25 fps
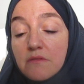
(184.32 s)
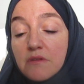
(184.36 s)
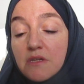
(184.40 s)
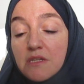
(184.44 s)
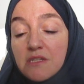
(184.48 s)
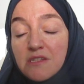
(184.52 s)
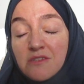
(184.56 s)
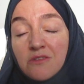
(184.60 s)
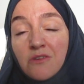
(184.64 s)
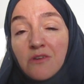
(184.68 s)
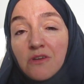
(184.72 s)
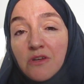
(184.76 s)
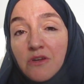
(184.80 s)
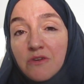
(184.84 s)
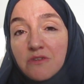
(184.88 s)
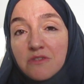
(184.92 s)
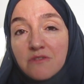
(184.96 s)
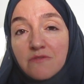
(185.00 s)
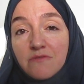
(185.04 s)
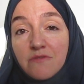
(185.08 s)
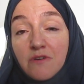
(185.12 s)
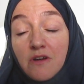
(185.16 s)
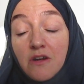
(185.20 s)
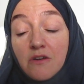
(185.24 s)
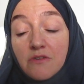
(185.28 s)
It did not go
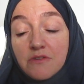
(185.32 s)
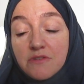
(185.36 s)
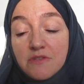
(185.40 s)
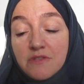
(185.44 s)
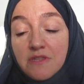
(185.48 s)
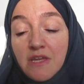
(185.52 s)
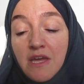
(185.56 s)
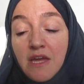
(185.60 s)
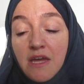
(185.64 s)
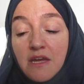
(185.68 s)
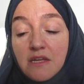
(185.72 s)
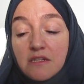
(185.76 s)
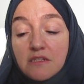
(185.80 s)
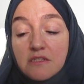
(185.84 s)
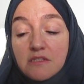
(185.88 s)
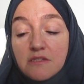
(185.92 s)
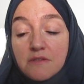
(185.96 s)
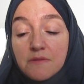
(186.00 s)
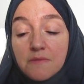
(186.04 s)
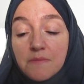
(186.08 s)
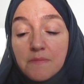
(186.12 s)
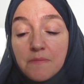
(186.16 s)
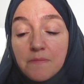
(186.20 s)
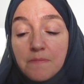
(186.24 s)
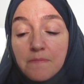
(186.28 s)
as far as that."
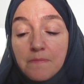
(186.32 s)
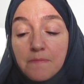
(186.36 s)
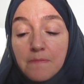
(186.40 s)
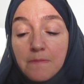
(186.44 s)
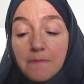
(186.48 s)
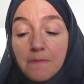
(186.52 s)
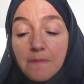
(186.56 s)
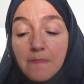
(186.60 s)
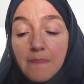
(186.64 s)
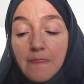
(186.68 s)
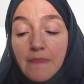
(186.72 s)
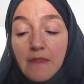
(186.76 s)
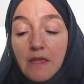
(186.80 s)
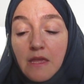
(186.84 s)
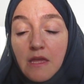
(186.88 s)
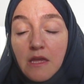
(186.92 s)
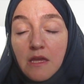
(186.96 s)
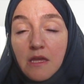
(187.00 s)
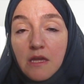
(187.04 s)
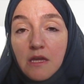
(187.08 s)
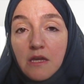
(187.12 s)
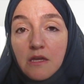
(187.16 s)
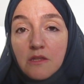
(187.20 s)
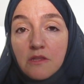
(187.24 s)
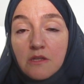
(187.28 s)

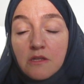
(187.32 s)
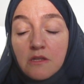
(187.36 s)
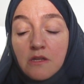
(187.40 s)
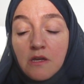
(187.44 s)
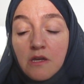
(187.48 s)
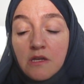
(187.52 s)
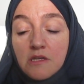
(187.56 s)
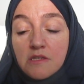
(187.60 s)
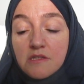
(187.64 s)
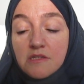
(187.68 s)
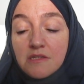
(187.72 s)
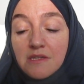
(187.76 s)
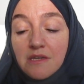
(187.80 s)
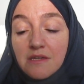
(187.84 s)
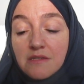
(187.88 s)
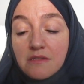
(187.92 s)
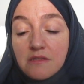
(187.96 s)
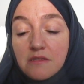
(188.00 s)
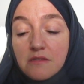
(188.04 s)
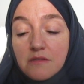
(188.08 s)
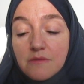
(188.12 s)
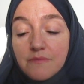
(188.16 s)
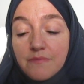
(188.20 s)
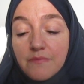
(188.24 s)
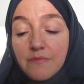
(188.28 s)
The Knight
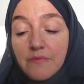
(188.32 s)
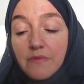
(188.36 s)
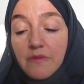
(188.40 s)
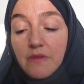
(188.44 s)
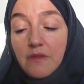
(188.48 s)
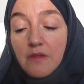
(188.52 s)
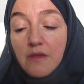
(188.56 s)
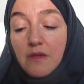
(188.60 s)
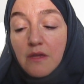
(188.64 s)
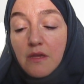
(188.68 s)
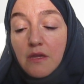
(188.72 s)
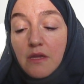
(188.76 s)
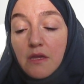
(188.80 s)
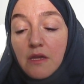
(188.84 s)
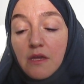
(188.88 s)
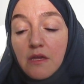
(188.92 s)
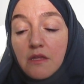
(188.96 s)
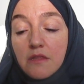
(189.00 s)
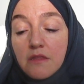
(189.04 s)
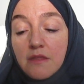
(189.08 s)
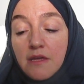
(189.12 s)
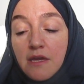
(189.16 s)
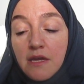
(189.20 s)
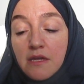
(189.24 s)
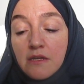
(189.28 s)
says,
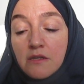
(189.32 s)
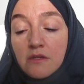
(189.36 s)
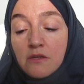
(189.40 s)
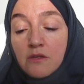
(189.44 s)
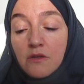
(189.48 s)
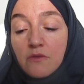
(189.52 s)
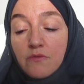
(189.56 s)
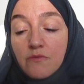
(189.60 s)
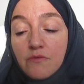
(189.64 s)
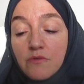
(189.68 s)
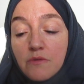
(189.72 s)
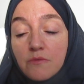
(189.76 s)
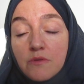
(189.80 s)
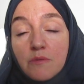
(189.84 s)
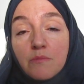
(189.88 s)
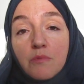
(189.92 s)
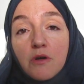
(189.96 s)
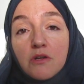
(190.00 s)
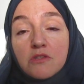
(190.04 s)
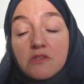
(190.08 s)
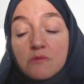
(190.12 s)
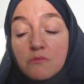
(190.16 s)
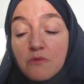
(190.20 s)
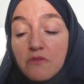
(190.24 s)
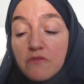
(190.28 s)
"Then, from the
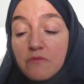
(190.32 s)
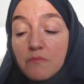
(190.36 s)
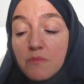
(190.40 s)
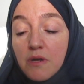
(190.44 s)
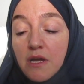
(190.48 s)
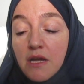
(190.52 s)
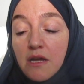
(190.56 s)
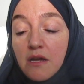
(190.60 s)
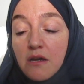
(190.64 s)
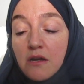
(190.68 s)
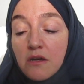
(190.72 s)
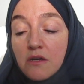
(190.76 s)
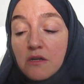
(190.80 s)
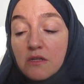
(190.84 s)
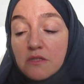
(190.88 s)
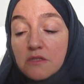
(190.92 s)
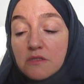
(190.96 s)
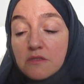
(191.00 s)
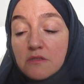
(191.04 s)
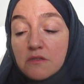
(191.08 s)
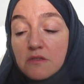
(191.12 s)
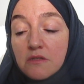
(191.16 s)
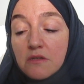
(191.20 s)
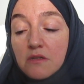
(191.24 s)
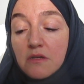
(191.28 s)
bottom of my
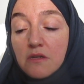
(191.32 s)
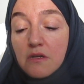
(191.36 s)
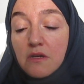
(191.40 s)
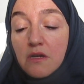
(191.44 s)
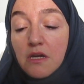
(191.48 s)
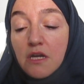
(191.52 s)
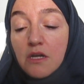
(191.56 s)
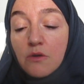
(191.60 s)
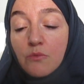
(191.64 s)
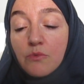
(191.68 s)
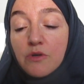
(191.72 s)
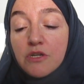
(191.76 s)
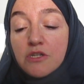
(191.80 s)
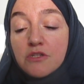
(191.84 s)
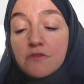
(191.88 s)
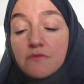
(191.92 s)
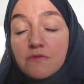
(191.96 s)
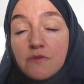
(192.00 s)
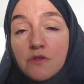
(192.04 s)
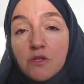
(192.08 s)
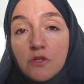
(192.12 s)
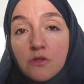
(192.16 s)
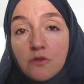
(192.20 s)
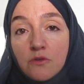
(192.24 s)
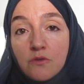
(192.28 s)
heart, I wish
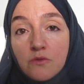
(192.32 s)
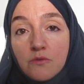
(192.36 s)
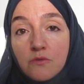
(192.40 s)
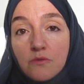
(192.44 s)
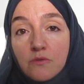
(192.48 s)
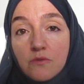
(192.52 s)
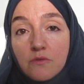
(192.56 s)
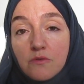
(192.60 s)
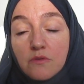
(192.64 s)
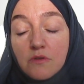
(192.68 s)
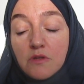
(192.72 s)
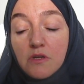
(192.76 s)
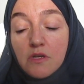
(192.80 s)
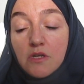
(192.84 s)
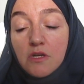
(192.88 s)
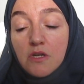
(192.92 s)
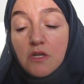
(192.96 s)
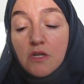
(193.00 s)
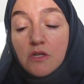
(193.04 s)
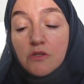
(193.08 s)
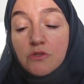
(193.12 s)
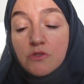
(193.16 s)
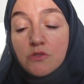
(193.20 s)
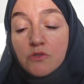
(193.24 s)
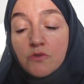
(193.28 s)
for you
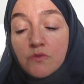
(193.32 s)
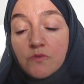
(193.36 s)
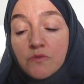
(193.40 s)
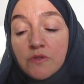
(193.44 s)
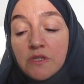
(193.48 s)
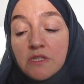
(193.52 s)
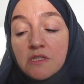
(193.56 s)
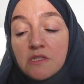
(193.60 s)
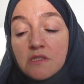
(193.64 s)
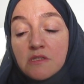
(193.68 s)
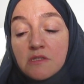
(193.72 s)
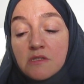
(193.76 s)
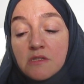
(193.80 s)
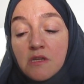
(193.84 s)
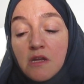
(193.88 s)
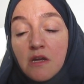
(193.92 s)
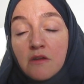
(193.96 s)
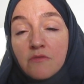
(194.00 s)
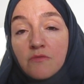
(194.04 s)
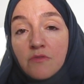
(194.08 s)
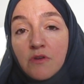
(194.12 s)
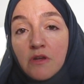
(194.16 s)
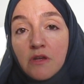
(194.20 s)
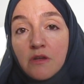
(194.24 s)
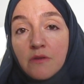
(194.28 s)
to
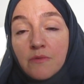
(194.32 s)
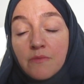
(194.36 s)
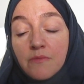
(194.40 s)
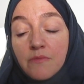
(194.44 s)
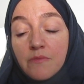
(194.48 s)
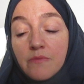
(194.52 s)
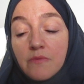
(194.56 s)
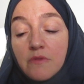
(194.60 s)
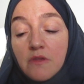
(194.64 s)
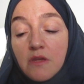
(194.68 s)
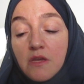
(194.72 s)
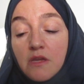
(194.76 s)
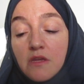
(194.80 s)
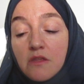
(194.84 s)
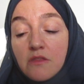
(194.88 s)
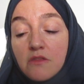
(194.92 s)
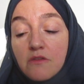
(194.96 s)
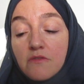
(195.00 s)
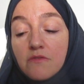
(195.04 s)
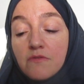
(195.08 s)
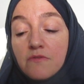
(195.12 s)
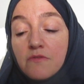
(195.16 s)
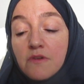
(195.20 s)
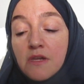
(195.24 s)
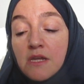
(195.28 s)
rediscover
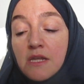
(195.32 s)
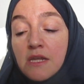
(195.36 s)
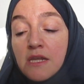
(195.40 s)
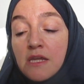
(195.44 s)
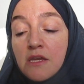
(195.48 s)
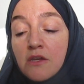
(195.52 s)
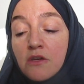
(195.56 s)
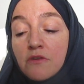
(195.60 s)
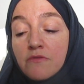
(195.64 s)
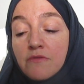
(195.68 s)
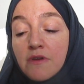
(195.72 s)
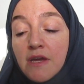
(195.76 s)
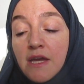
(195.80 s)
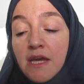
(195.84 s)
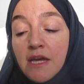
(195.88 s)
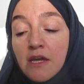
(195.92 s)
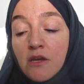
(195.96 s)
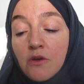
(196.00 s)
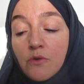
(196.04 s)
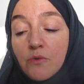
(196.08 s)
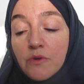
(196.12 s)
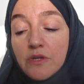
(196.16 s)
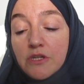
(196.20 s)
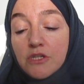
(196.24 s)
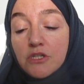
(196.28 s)
the feeling of
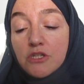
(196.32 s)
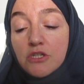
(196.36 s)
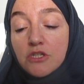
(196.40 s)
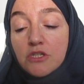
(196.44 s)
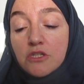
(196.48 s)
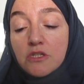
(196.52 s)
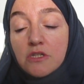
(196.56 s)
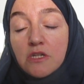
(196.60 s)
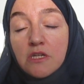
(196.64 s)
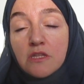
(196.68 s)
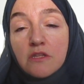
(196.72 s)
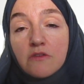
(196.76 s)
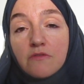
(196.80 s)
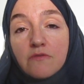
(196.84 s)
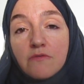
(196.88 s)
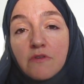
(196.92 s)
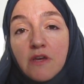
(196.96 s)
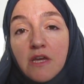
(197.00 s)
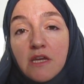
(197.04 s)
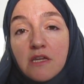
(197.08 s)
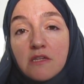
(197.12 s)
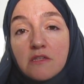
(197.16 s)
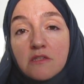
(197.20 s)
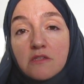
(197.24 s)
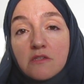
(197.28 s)
anguish in the
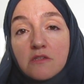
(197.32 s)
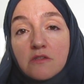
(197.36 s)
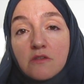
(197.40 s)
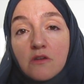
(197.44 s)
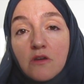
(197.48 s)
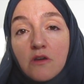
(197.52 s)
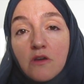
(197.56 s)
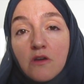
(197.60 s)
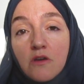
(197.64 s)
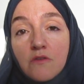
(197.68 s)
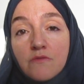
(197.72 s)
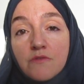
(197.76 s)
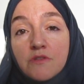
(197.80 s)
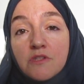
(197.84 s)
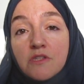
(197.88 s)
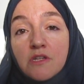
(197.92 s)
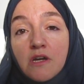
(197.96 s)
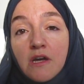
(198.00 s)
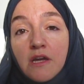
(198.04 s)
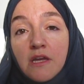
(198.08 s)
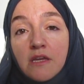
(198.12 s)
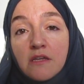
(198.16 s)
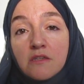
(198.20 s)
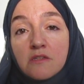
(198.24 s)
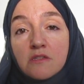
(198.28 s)
face of the
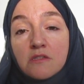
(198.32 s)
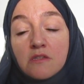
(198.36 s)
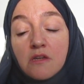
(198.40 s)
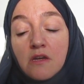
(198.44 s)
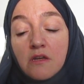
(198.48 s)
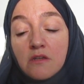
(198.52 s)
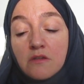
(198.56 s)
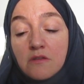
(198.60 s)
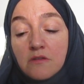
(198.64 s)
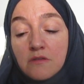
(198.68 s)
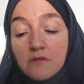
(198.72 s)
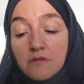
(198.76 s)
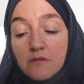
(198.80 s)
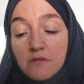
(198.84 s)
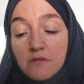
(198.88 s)
dying sun.